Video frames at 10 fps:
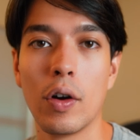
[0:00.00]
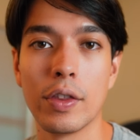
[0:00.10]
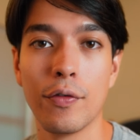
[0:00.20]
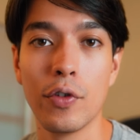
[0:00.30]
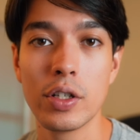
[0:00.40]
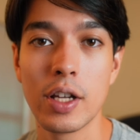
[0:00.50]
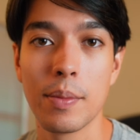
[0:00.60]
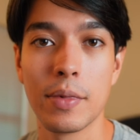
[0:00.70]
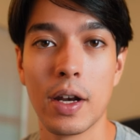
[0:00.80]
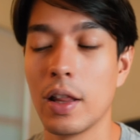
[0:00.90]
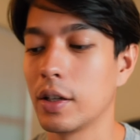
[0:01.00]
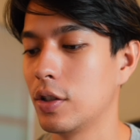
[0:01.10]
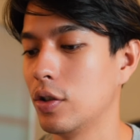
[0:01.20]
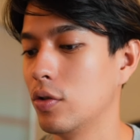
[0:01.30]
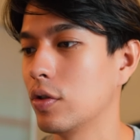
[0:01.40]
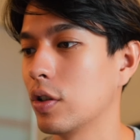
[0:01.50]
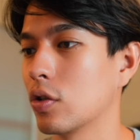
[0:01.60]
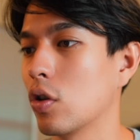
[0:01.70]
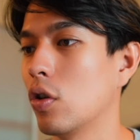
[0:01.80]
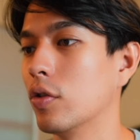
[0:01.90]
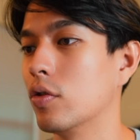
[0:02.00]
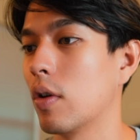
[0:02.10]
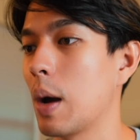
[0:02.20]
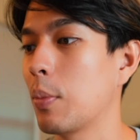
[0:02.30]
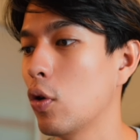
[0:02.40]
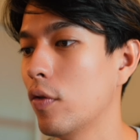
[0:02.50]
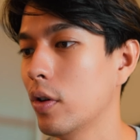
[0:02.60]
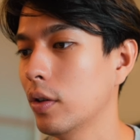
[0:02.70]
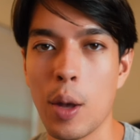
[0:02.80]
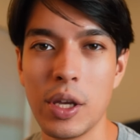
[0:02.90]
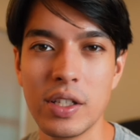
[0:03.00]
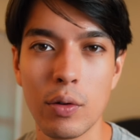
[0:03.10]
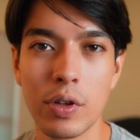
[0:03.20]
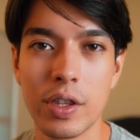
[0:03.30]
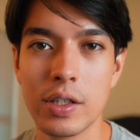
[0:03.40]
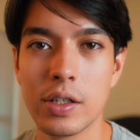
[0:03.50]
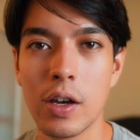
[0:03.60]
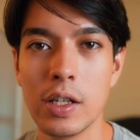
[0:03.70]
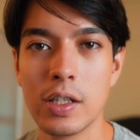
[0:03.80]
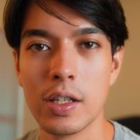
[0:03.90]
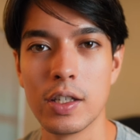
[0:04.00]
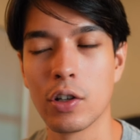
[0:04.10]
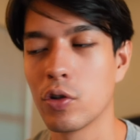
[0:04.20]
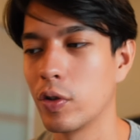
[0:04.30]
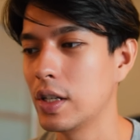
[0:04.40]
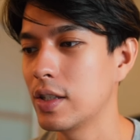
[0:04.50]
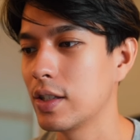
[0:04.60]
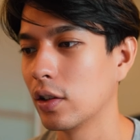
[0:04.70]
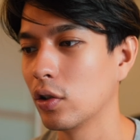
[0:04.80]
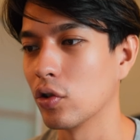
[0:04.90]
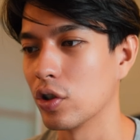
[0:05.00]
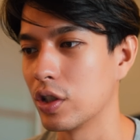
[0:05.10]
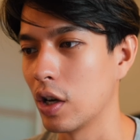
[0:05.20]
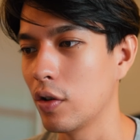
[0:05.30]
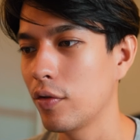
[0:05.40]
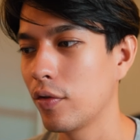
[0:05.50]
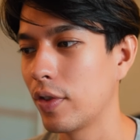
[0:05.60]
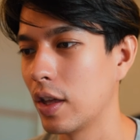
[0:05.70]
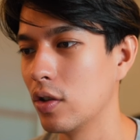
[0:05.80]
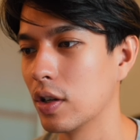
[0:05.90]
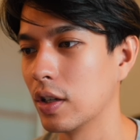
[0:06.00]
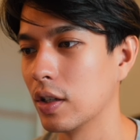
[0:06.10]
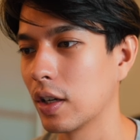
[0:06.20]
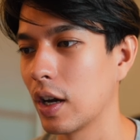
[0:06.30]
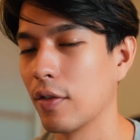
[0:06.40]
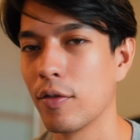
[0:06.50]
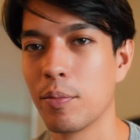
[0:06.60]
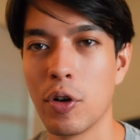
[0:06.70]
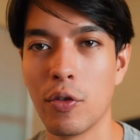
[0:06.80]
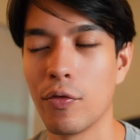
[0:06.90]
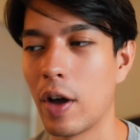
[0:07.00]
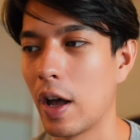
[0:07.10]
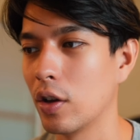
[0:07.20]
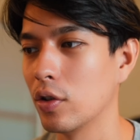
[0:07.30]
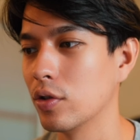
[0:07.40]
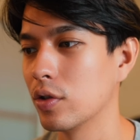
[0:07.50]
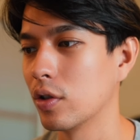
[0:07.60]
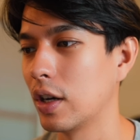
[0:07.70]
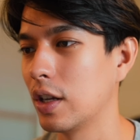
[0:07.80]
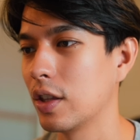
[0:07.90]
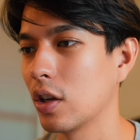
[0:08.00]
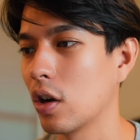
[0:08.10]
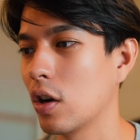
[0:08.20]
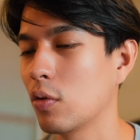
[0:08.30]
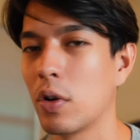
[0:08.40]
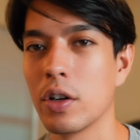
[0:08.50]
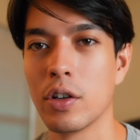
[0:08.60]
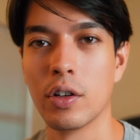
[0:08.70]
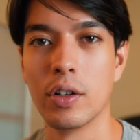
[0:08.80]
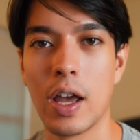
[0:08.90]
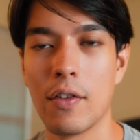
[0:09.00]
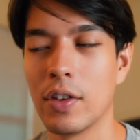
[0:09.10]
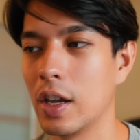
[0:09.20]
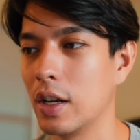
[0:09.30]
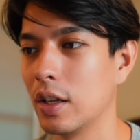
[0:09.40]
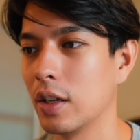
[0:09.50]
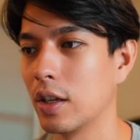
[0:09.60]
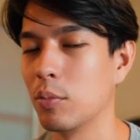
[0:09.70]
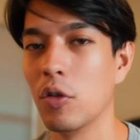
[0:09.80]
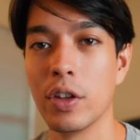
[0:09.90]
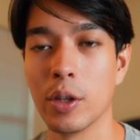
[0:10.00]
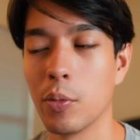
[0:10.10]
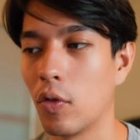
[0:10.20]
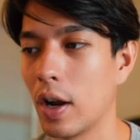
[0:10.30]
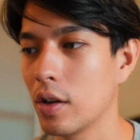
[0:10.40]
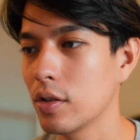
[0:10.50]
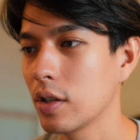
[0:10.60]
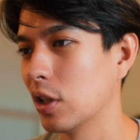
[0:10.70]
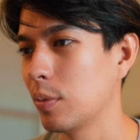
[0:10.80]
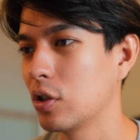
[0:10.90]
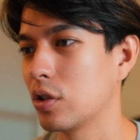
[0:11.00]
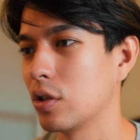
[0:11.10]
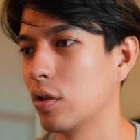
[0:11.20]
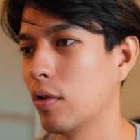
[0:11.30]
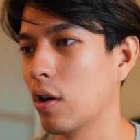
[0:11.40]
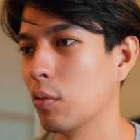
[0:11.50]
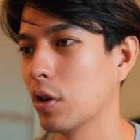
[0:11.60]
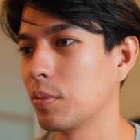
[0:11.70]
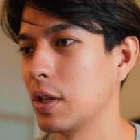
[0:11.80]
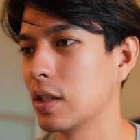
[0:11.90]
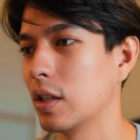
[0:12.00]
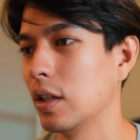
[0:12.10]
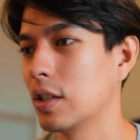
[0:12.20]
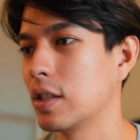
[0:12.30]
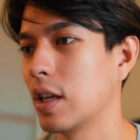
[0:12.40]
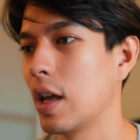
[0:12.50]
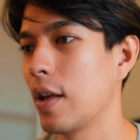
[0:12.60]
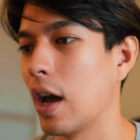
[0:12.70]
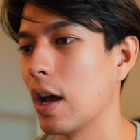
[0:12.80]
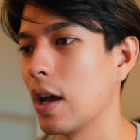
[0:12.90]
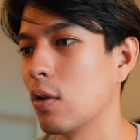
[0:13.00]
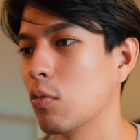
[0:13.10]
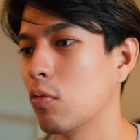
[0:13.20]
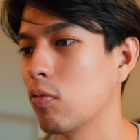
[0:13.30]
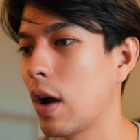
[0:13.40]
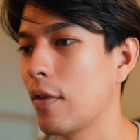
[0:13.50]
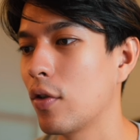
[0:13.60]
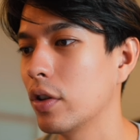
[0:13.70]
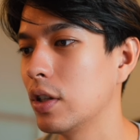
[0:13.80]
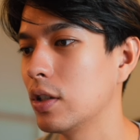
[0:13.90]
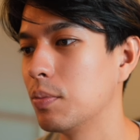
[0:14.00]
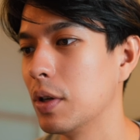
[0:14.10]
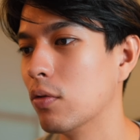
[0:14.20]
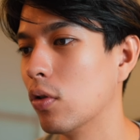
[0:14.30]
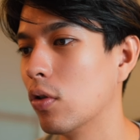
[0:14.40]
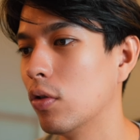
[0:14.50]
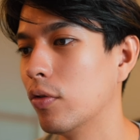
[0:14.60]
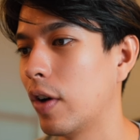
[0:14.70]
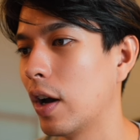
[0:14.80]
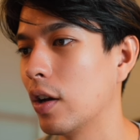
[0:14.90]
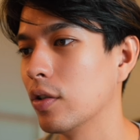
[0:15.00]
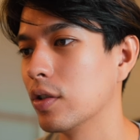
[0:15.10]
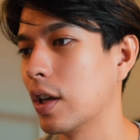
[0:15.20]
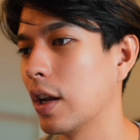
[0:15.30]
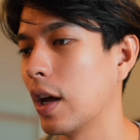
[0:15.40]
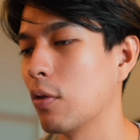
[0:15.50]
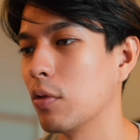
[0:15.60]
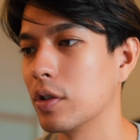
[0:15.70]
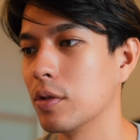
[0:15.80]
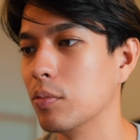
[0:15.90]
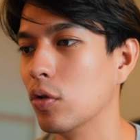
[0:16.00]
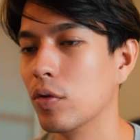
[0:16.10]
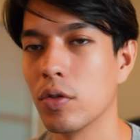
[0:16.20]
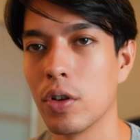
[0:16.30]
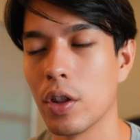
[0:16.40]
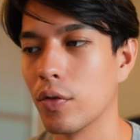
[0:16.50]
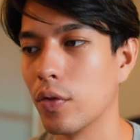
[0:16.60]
right, the first app that I like to use is called Dropover. And basically what this does is it creates this little shelf that you can kind of put files or anything on while you're navigating and moving them around. So let me just show you how it works. Basically, let's say I have all these B-roll files that I want to move to another